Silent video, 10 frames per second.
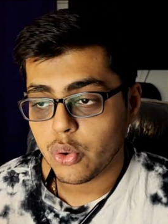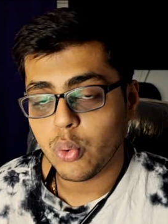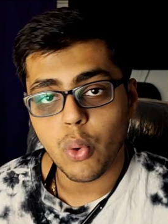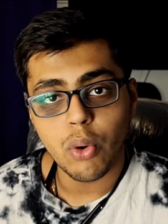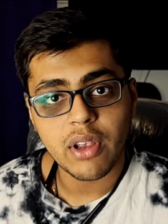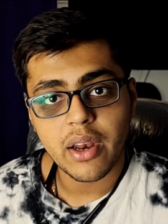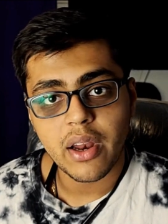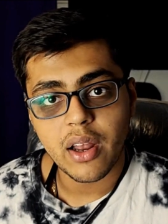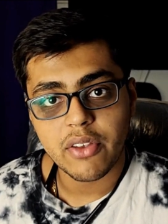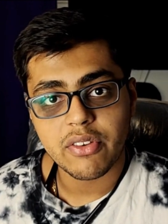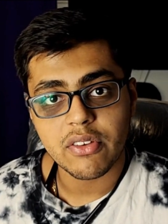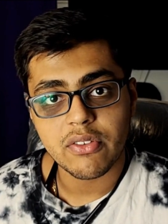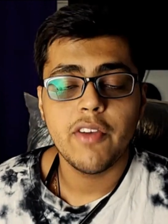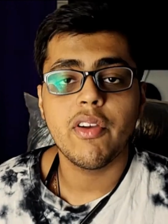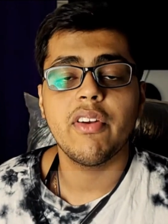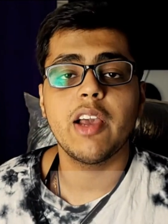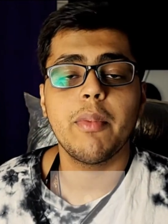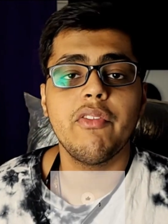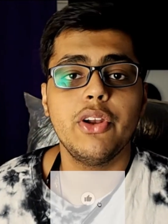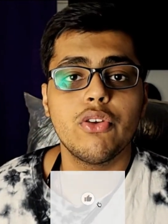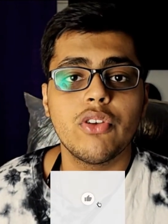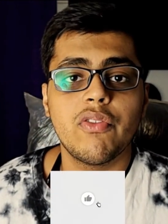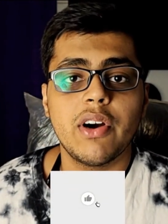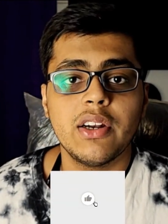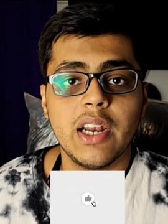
2 goals and an assist. If you have liked my video so far,